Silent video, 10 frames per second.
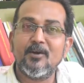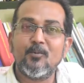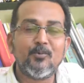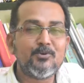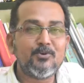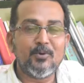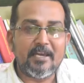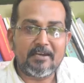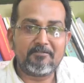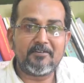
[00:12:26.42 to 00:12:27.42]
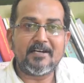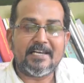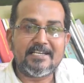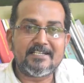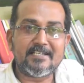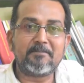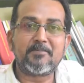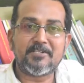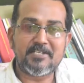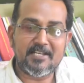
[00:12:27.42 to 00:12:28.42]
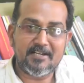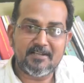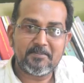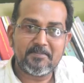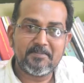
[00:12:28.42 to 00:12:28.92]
Would you ever interrupt a singer?